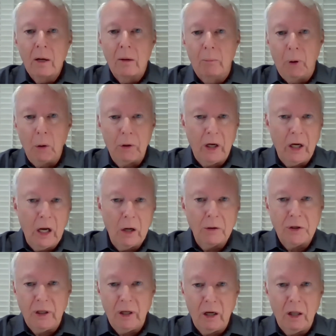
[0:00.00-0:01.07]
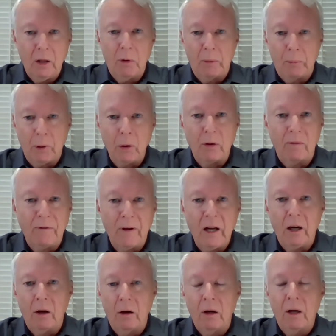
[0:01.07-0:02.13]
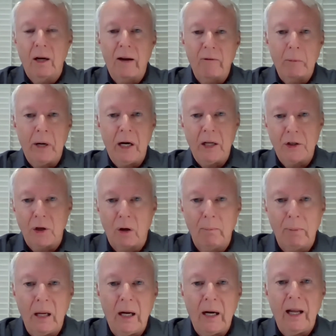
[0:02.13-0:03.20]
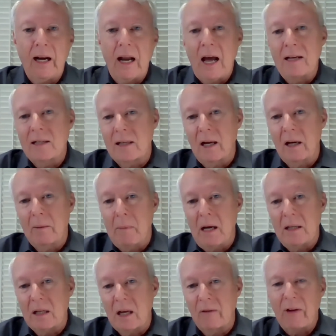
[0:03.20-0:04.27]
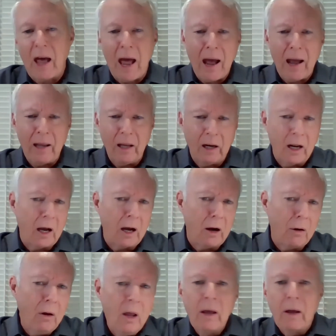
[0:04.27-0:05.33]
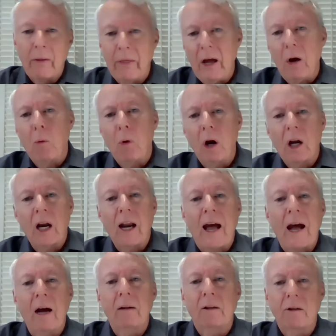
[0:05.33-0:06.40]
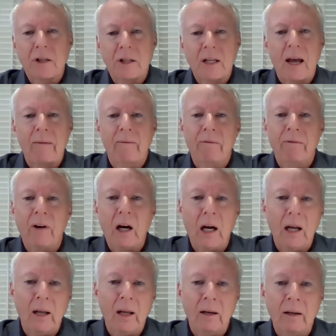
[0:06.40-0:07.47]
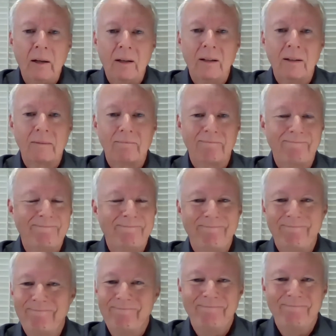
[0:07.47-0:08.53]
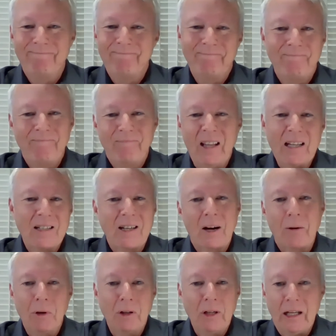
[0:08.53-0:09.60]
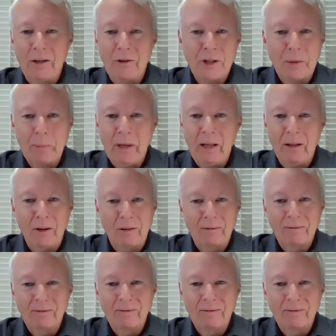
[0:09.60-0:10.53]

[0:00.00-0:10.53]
broken nose and the other one a broken finger, and everybody's all bloody, and I say to myself, they'll work it out, they're just having fun. That's not real leadership either.